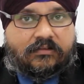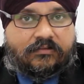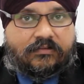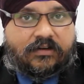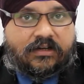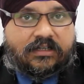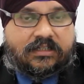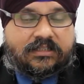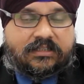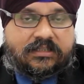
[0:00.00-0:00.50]

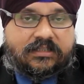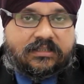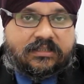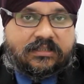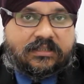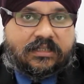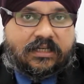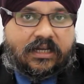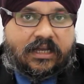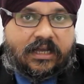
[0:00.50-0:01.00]
first
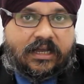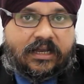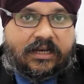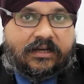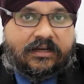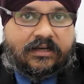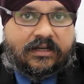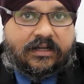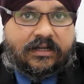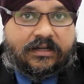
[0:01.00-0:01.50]

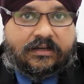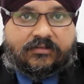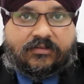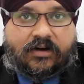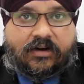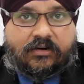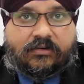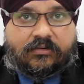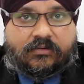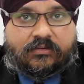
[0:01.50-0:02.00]
and
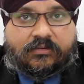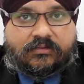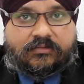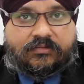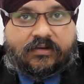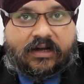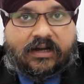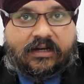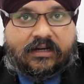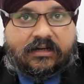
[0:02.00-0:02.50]
try to
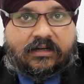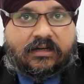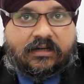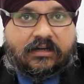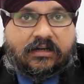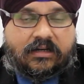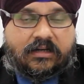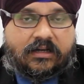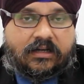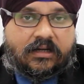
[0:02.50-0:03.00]
find
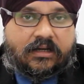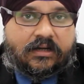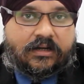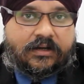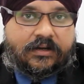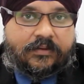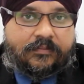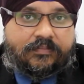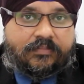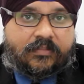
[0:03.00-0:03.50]

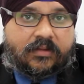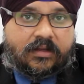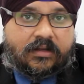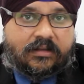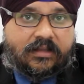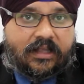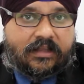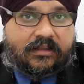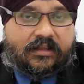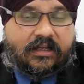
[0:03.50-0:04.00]

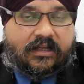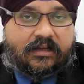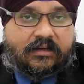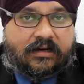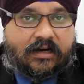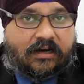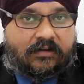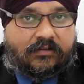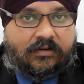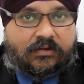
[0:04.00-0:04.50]
data
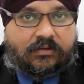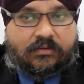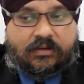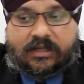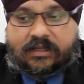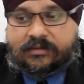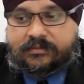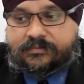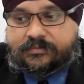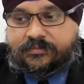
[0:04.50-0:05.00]
relevant to
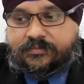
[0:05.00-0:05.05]
that.